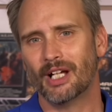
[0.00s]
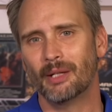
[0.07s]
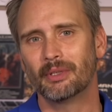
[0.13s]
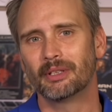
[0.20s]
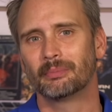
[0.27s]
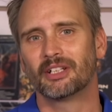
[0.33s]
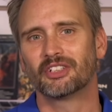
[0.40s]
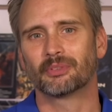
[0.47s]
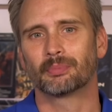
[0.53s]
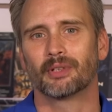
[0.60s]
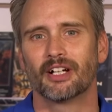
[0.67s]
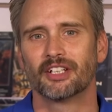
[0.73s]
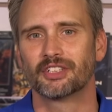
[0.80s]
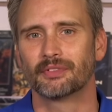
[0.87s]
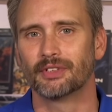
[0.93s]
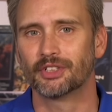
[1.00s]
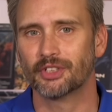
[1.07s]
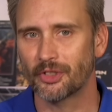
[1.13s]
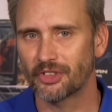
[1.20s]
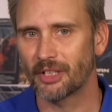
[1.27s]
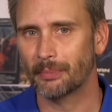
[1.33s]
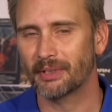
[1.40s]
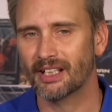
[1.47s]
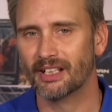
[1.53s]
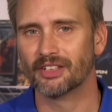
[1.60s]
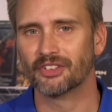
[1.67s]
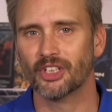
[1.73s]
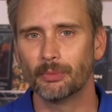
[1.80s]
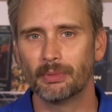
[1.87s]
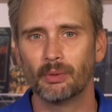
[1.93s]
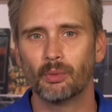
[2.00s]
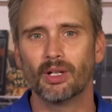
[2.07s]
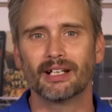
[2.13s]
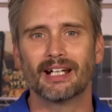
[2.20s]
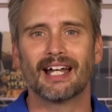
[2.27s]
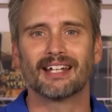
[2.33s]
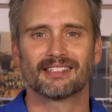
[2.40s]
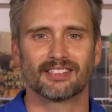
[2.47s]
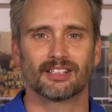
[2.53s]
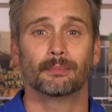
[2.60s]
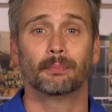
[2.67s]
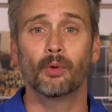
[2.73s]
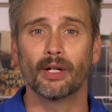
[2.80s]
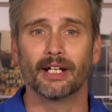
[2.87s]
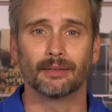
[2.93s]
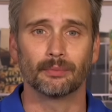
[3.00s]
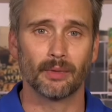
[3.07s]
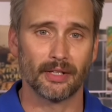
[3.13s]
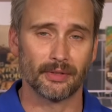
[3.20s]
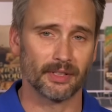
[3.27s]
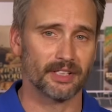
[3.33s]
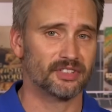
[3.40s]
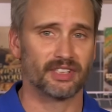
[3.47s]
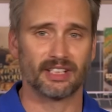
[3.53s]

I wouldn't be surprised if he shows up again as Obi-Wan at some point, whether it's